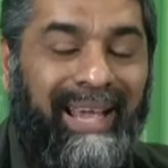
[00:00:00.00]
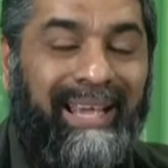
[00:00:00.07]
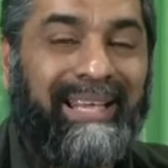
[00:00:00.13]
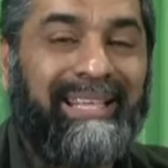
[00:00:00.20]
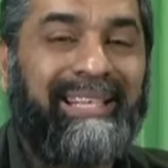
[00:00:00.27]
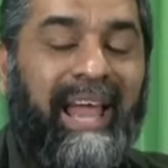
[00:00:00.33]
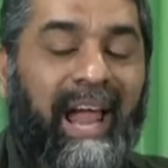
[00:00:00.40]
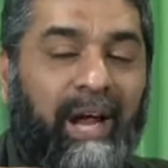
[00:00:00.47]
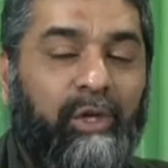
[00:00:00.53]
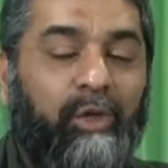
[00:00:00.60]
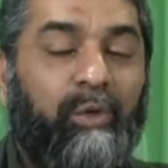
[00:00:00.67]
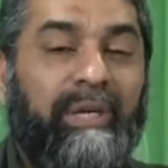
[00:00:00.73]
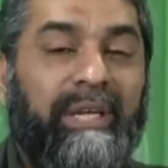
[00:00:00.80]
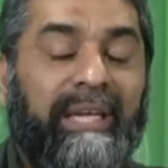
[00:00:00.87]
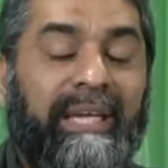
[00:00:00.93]
is
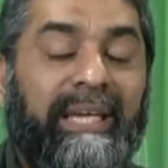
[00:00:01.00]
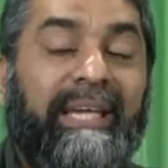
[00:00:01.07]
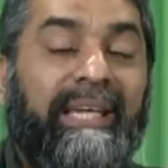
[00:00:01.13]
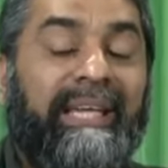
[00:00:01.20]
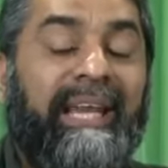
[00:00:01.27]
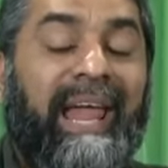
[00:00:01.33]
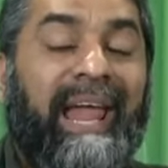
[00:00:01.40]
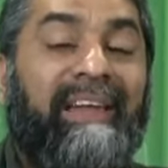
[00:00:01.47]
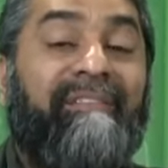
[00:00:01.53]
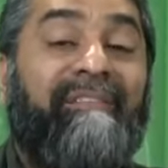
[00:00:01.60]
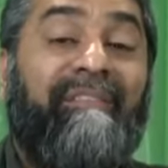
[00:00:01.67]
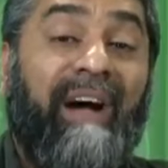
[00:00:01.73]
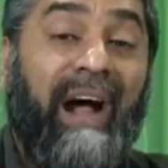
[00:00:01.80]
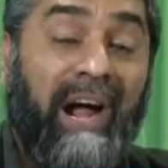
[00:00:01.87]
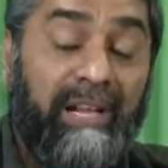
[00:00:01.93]
actually in
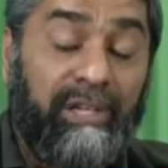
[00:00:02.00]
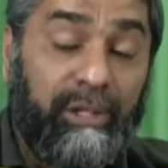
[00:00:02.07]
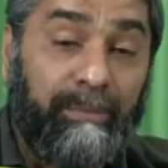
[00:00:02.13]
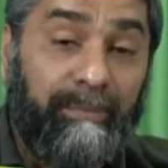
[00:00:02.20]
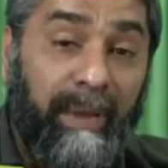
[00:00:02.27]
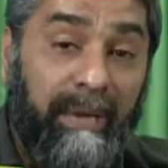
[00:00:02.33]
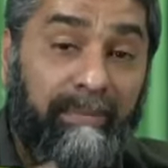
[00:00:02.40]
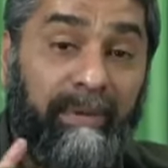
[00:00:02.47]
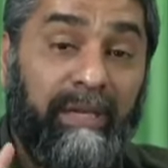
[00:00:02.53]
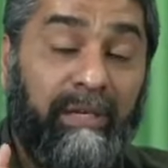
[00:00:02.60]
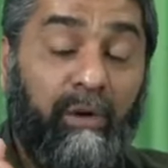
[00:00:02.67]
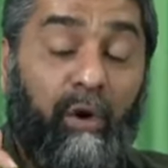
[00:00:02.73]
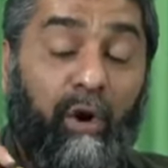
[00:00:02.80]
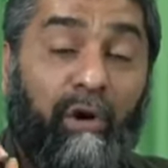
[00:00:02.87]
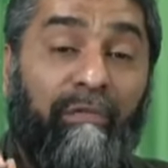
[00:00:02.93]
advance
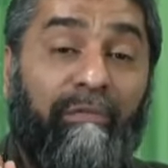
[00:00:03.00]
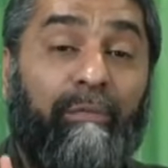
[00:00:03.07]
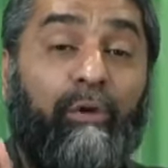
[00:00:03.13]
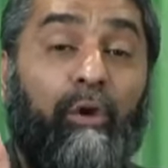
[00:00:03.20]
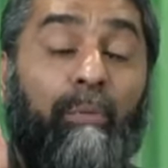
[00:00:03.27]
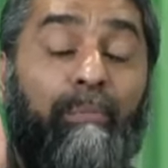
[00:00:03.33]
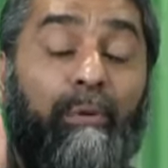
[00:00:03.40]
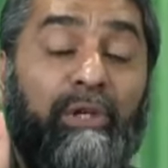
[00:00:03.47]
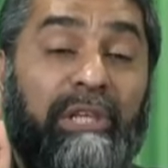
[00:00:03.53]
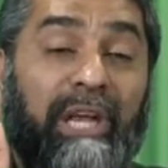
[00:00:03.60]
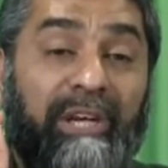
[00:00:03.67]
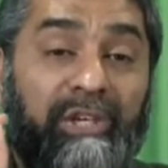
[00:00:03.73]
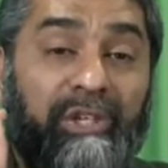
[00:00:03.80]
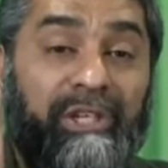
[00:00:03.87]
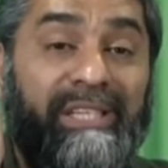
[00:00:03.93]
payment of your
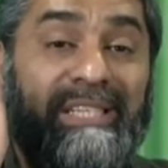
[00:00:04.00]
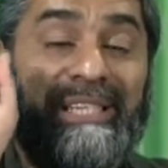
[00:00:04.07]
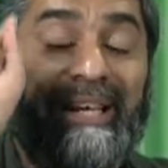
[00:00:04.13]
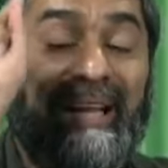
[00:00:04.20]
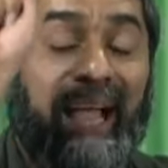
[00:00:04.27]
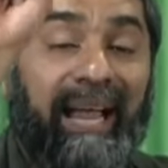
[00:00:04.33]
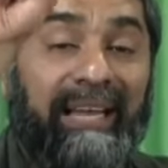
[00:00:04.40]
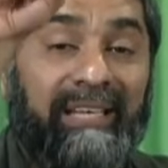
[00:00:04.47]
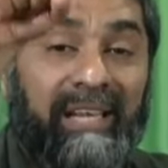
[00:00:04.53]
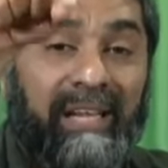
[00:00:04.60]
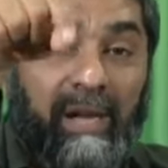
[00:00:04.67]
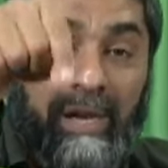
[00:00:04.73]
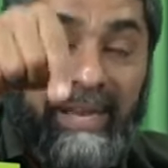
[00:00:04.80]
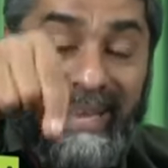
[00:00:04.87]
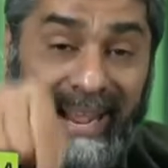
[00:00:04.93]
potential zakat
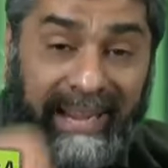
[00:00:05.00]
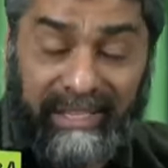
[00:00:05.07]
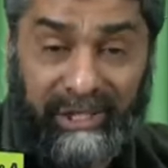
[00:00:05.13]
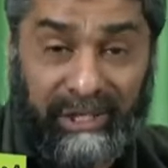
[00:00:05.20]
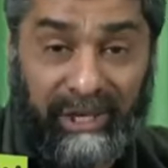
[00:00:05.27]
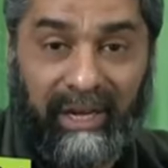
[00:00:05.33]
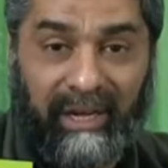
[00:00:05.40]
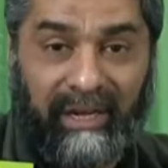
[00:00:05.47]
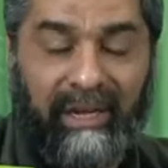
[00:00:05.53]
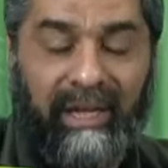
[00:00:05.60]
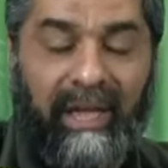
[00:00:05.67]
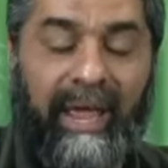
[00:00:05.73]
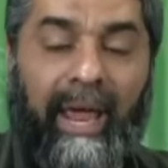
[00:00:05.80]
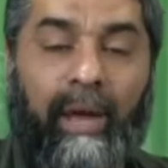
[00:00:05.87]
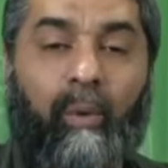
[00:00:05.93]
next year.
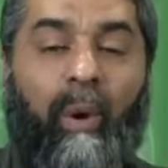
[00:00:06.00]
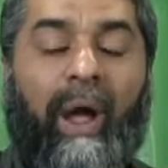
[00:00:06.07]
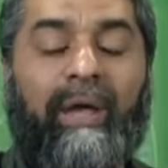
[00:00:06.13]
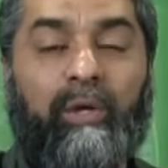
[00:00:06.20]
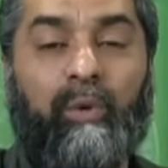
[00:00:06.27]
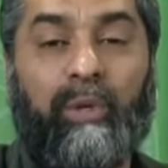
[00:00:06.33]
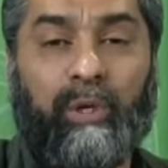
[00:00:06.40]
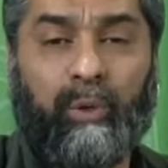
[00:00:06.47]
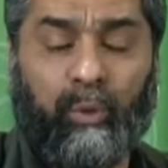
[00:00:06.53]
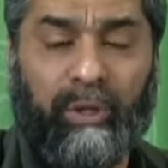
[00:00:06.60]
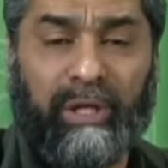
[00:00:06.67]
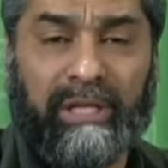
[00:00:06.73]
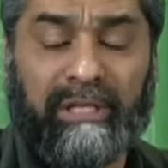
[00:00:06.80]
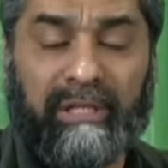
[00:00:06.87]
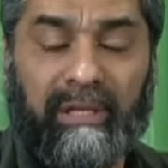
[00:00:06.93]
And why do we do
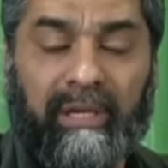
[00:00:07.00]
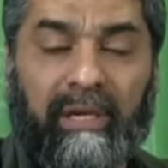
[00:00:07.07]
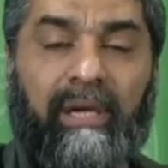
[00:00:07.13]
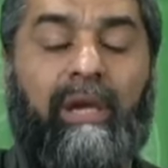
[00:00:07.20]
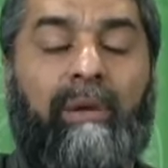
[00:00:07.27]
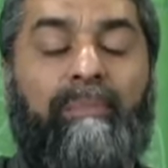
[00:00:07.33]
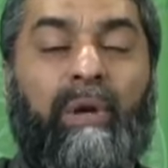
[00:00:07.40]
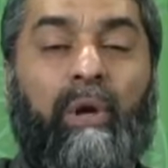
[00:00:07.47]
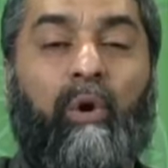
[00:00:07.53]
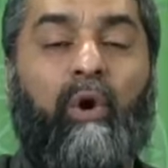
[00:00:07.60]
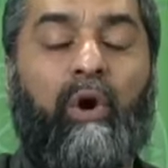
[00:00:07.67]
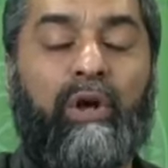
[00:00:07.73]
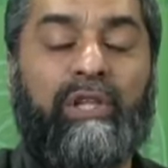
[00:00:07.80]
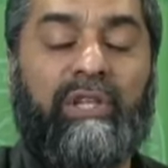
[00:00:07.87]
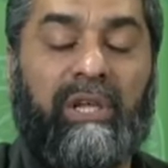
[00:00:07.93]
this?
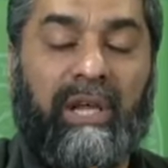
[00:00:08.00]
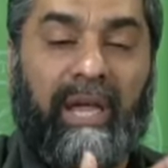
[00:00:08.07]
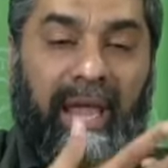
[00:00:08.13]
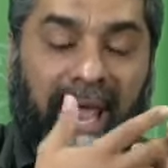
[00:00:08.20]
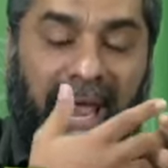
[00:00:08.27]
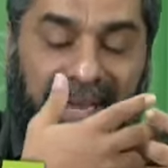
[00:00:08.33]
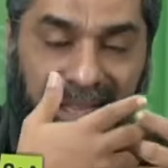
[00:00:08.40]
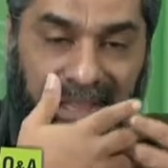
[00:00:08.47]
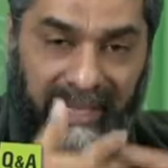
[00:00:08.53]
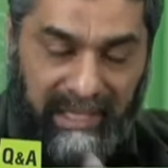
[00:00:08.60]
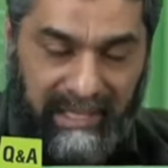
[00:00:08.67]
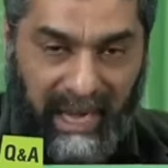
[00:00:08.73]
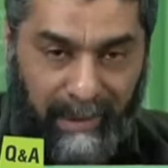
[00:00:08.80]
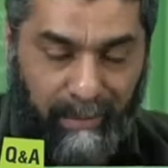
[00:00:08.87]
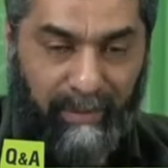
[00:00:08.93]
Because at this
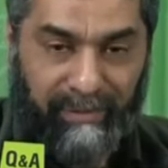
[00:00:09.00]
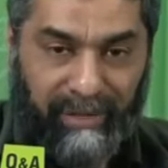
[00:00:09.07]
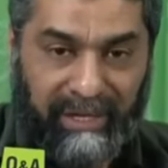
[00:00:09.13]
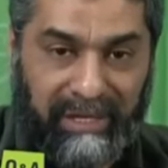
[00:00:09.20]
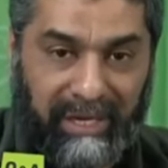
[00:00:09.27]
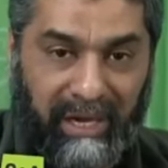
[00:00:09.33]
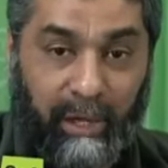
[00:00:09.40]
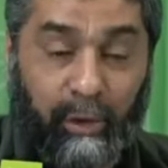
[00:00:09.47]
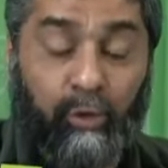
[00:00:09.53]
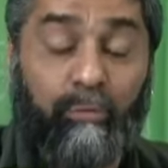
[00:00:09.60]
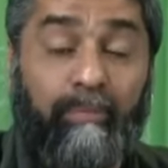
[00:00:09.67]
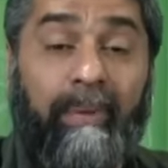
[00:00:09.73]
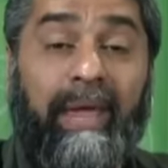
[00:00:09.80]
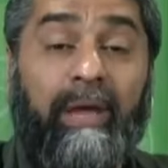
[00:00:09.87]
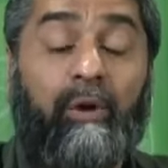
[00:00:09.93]
time of the year, you
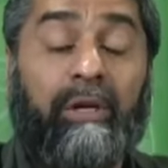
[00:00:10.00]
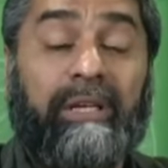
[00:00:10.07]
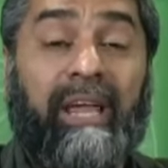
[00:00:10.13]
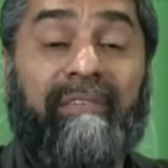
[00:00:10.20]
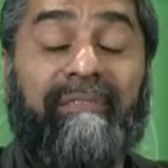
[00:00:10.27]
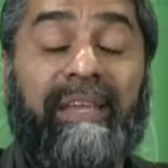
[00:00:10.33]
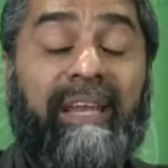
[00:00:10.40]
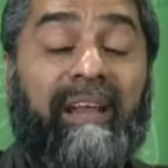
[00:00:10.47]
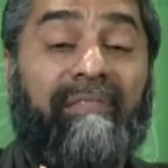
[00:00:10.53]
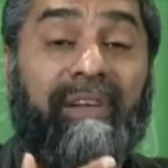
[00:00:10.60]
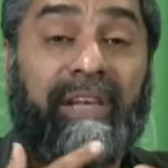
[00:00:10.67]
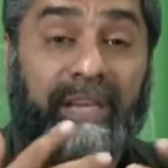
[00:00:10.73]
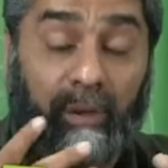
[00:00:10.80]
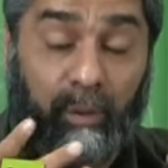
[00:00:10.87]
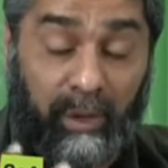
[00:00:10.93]
may not have enough
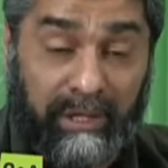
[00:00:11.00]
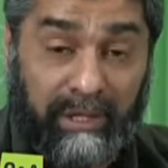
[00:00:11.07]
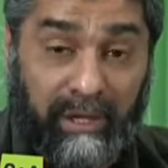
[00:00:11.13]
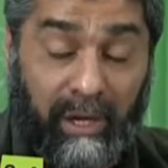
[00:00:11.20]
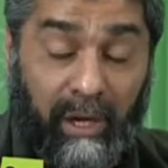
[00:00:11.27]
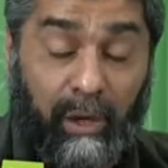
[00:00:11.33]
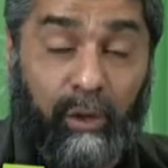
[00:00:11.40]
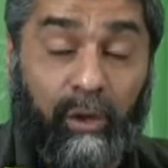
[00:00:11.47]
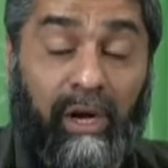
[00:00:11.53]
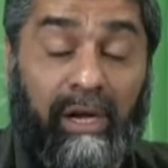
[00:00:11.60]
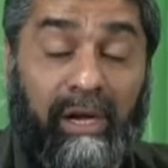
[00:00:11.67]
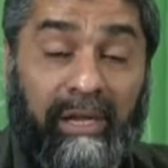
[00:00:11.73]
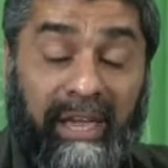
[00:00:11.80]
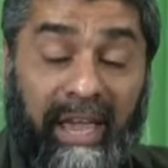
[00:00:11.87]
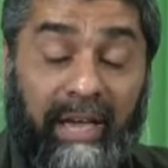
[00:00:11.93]
liquid
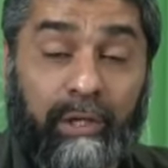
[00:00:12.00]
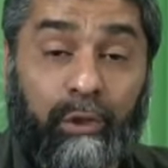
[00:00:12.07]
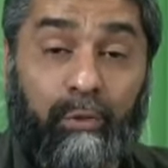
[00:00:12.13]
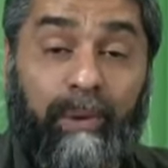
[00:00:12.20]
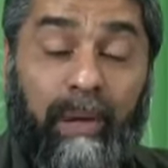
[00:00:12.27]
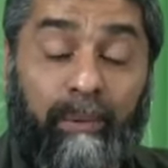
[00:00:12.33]
uh, cash to be